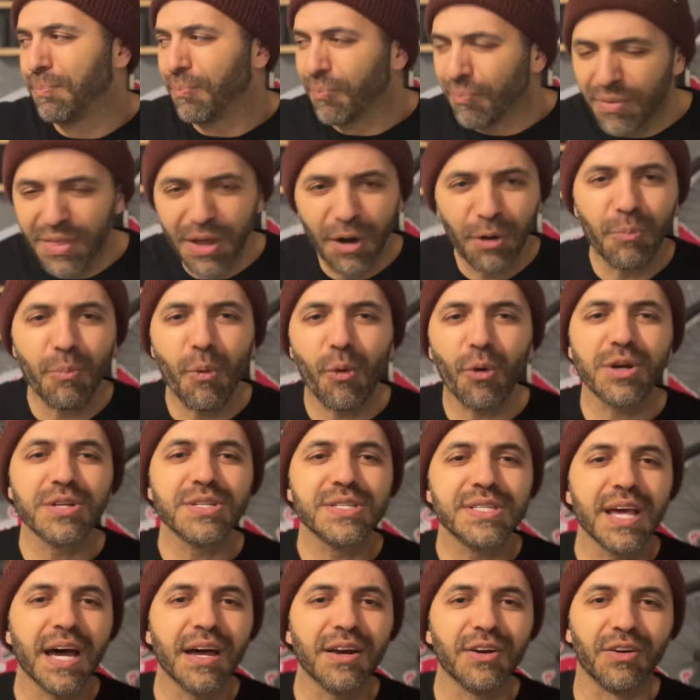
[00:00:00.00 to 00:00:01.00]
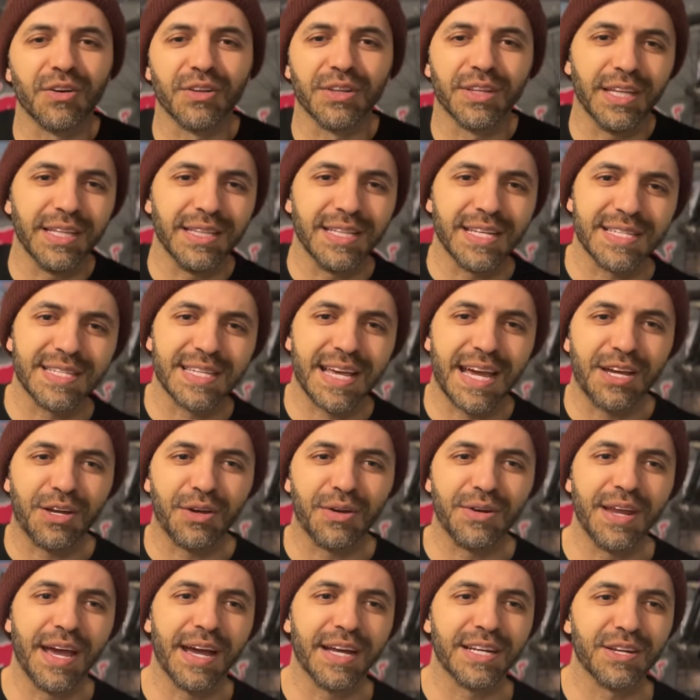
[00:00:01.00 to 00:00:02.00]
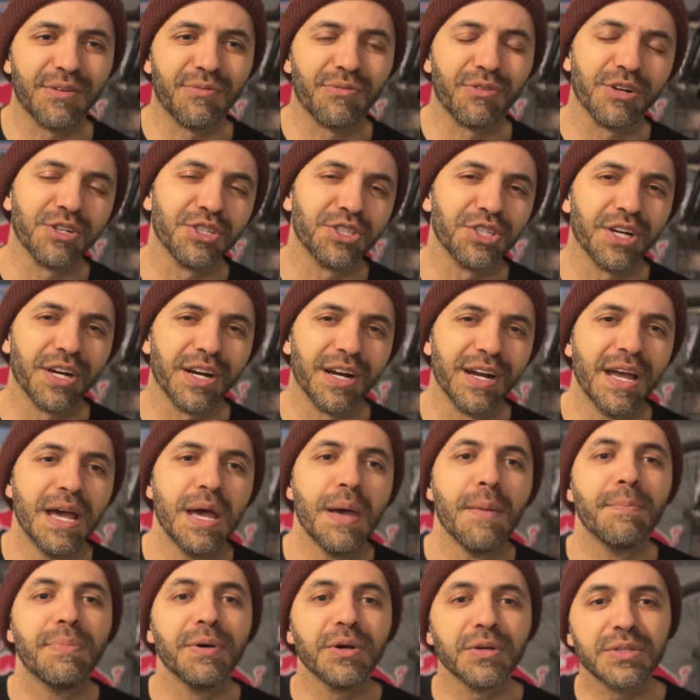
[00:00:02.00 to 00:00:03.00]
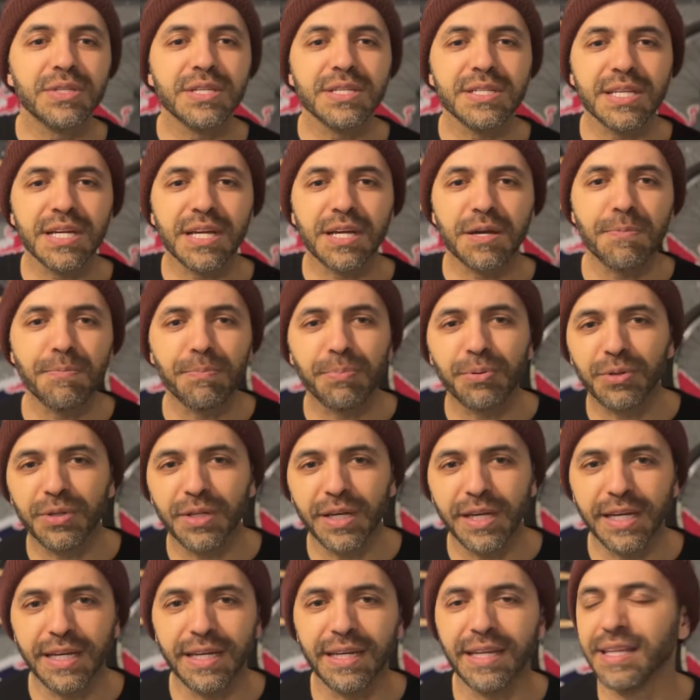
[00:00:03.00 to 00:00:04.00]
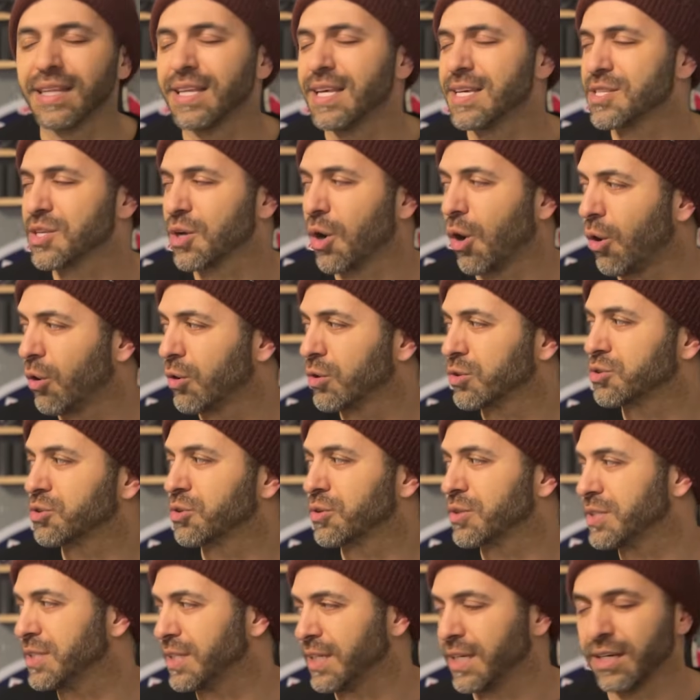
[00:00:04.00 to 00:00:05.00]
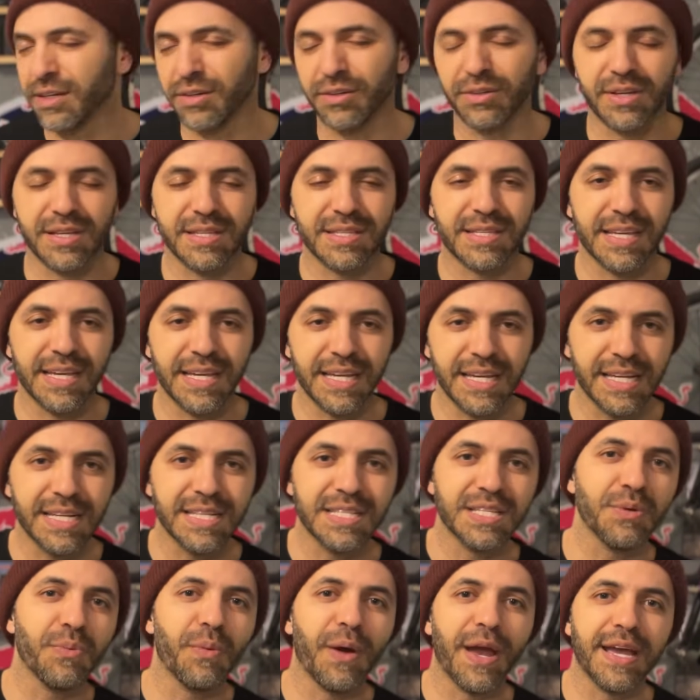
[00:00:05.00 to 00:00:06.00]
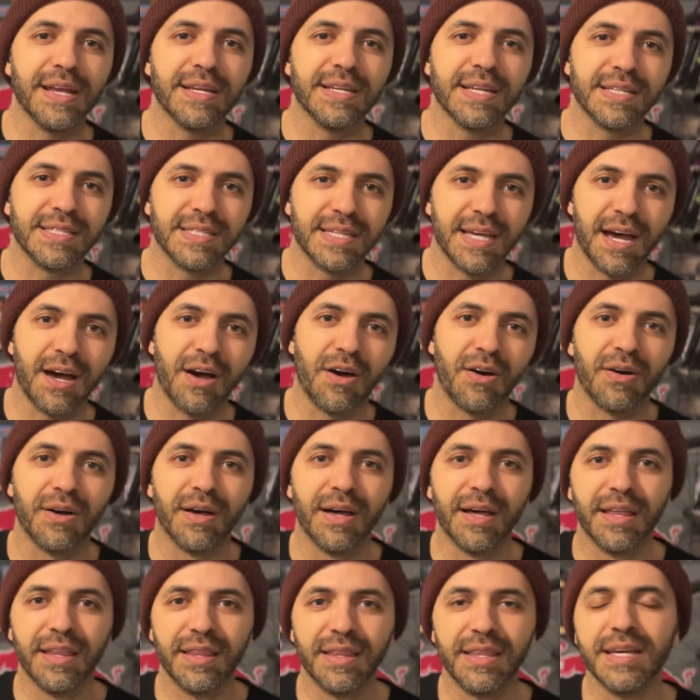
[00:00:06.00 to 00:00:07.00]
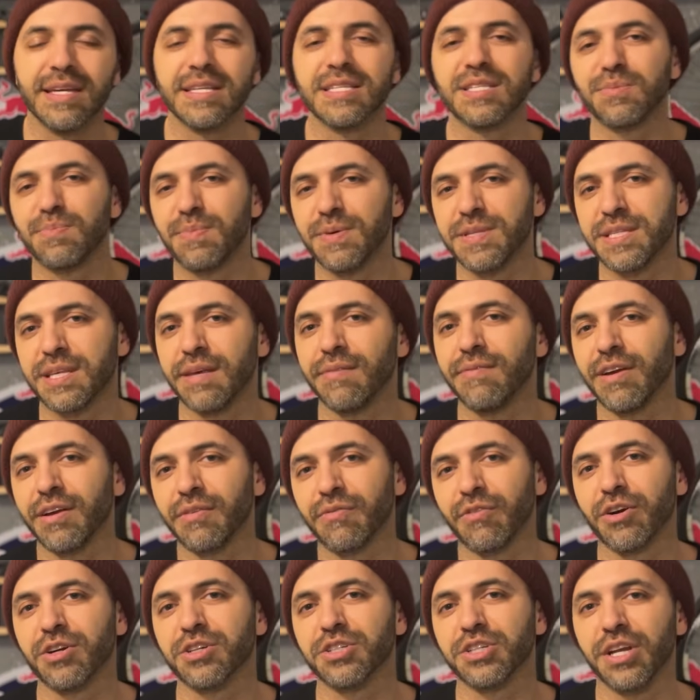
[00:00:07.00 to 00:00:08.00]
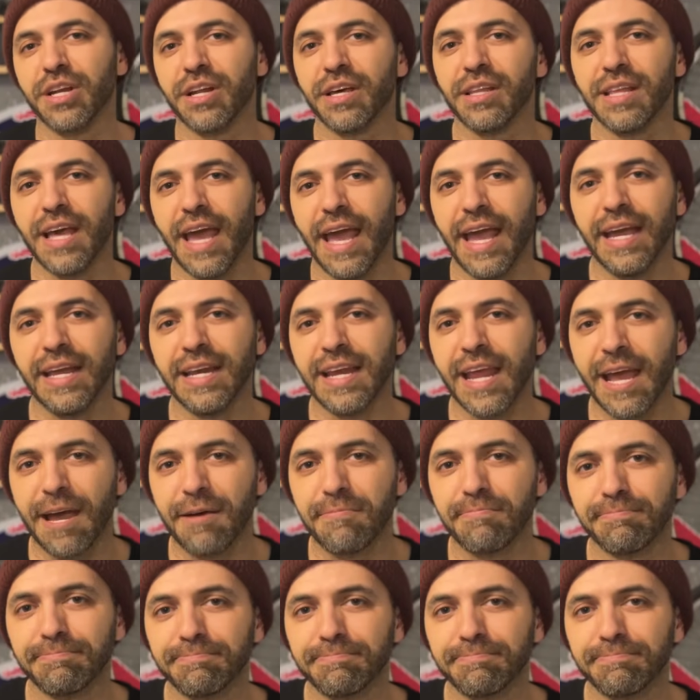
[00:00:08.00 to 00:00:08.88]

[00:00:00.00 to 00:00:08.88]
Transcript: they're more subtle than the Psychonecta for sure. Built as a complete, this ultra teal is the easy way to tell this specific version of the ADamn.